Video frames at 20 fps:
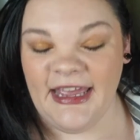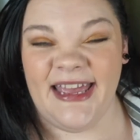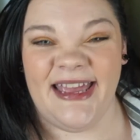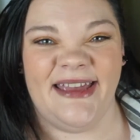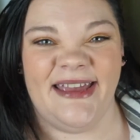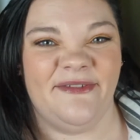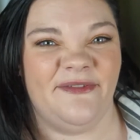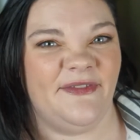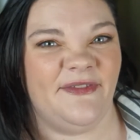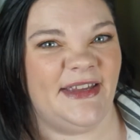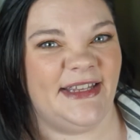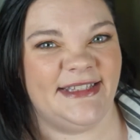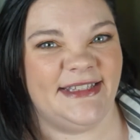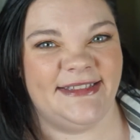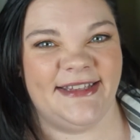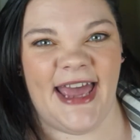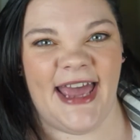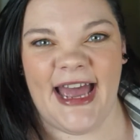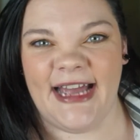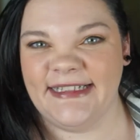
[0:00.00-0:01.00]
If it's
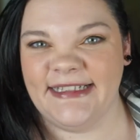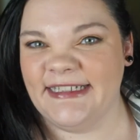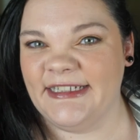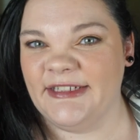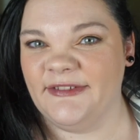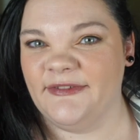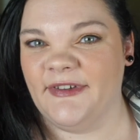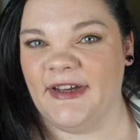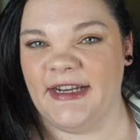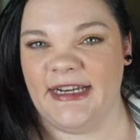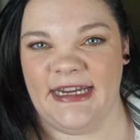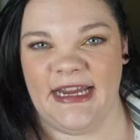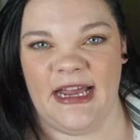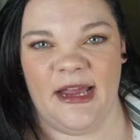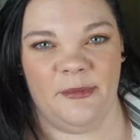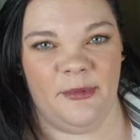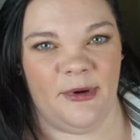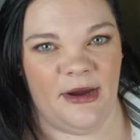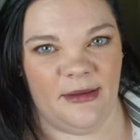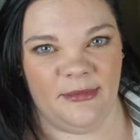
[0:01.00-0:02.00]
acting funny, I
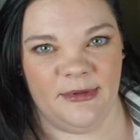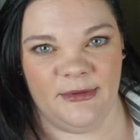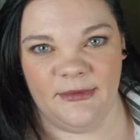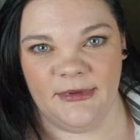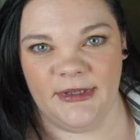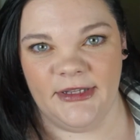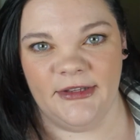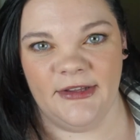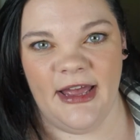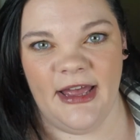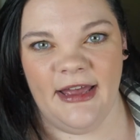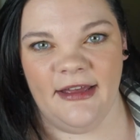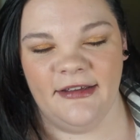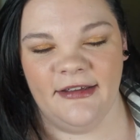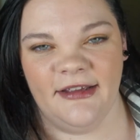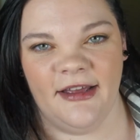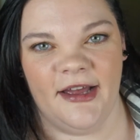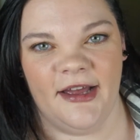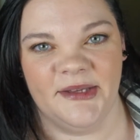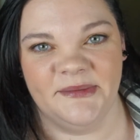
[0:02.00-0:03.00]
probably will
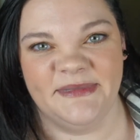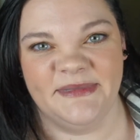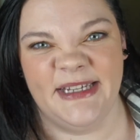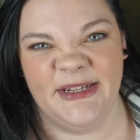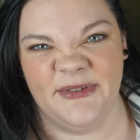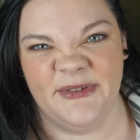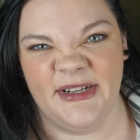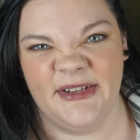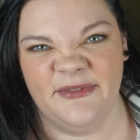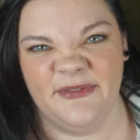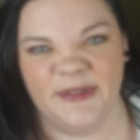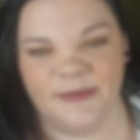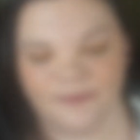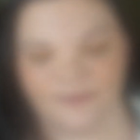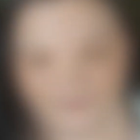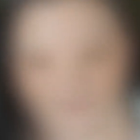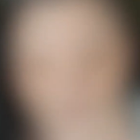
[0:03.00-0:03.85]
get rid of them.